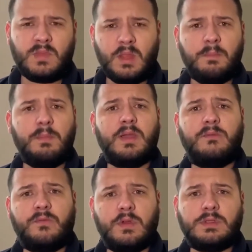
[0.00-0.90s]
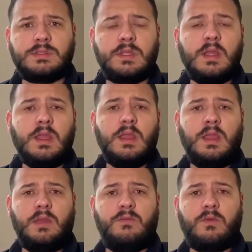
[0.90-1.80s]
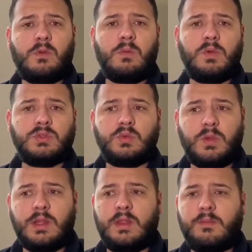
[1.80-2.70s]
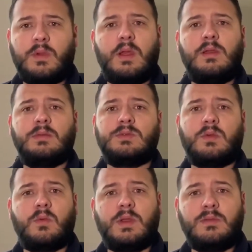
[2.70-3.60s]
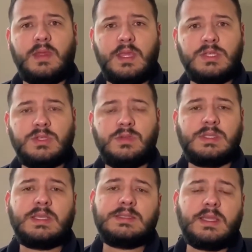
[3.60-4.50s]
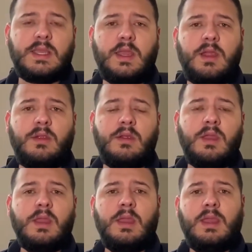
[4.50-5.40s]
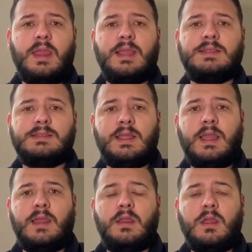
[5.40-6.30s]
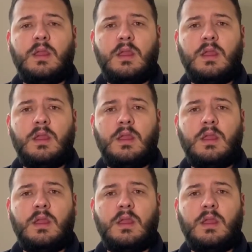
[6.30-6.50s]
But first and foremost, one of the problems or one of the issues I see here is that,